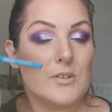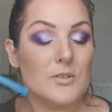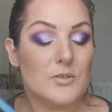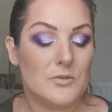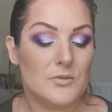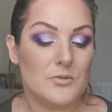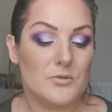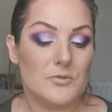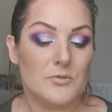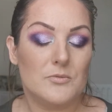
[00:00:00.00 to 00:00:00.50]

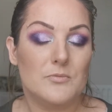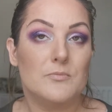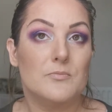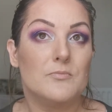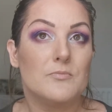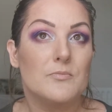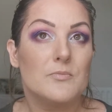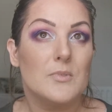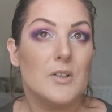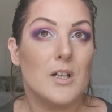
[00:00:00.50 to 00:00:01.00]
Hmm.
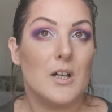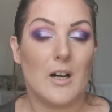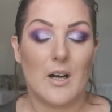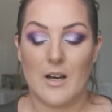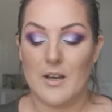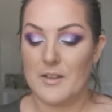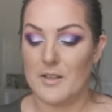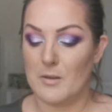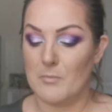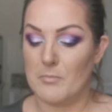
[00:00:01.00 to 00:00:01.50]

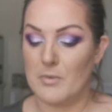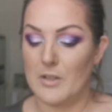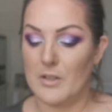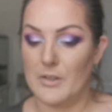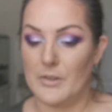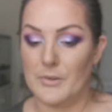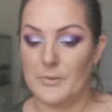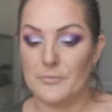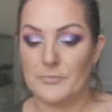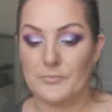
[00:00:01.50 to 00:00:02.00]
I think
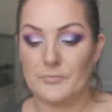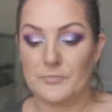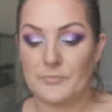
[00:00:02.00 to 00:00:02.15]
blue.